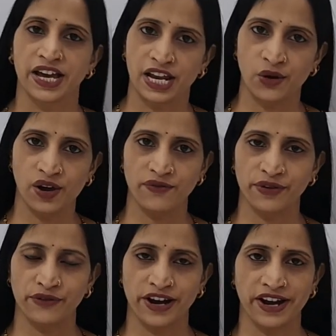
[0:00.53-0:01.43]
Hello
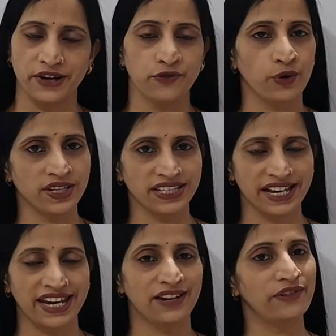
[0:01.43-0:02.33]
everyone, once
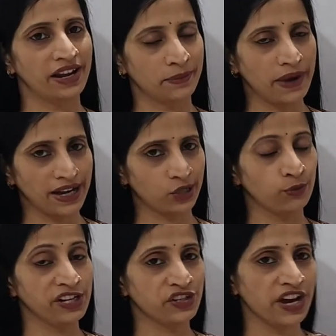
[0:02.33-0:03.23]
again welcome back to
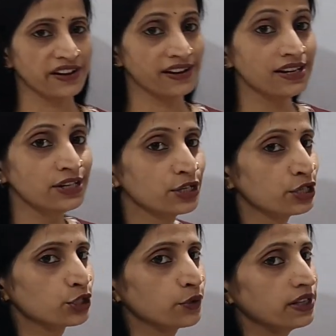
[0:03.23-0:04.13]
my channel.
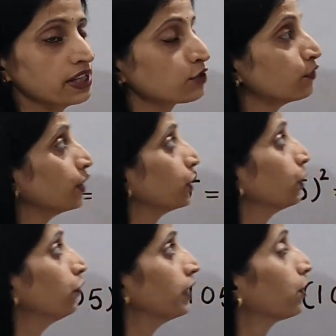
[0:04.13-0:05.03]
So in this
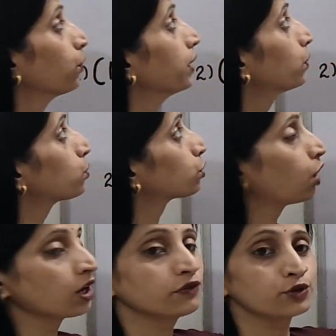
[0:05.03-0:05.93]
video we are going to
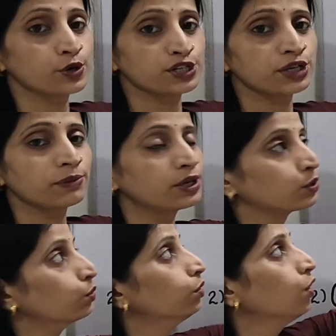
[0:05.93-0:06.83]
solve question number
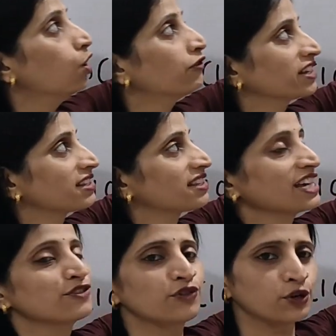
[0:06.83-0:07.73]
2 of
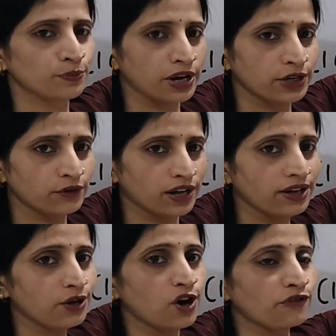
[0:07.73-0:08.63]
exercise
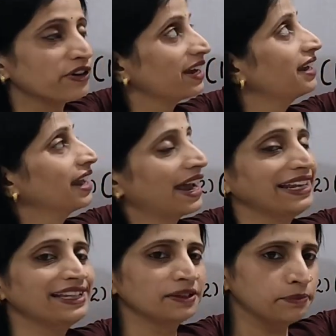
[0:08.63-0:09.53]
4.1 of grade
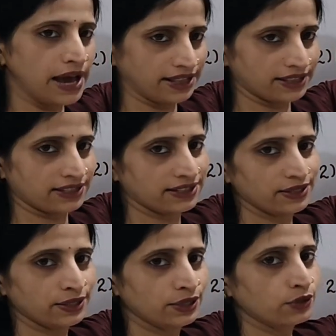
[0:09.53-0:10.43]
9 maths.
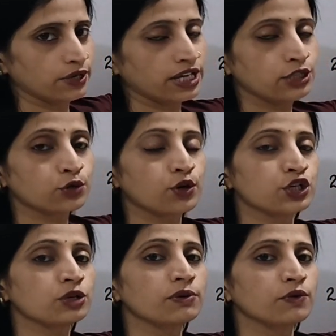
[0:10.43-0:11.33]
Okay, so
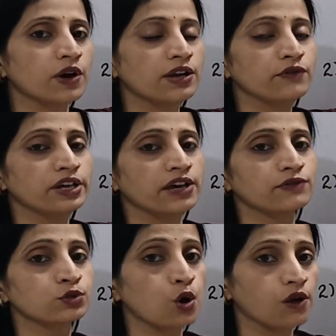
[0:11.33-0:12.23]
question number 1 we have
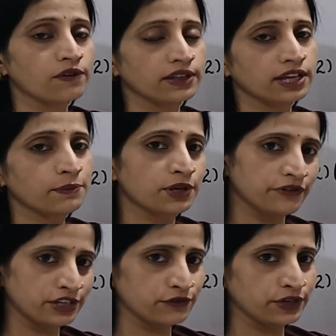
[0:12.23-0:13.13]
solved in the
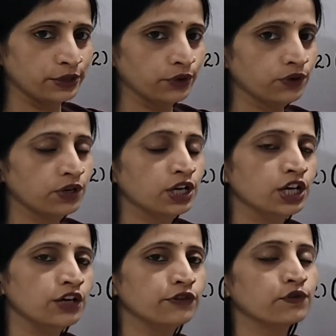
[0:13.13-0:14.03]
previous video.
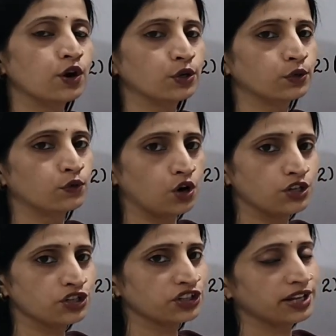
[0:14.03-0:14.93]
If you want to
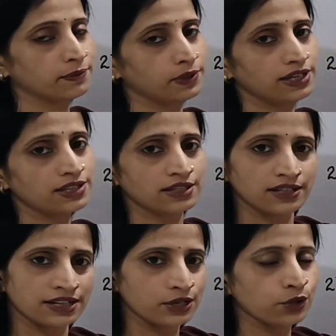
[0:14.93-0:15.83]
watch then please
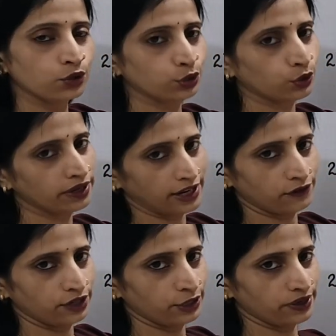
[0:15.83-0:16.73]
go through that
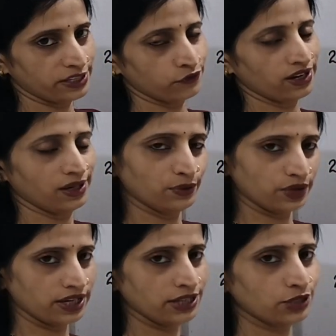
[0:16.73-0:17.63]
video as well.
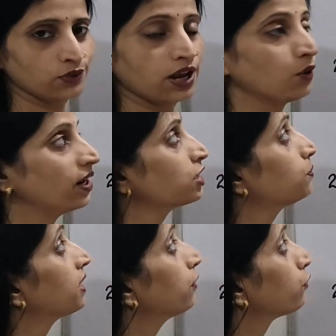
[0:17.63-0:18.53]
Okay, so now let's
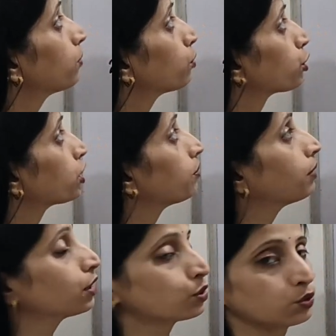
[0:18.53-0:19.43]
begin from question
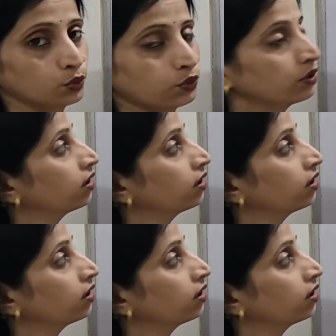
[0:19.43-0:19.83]
number 2.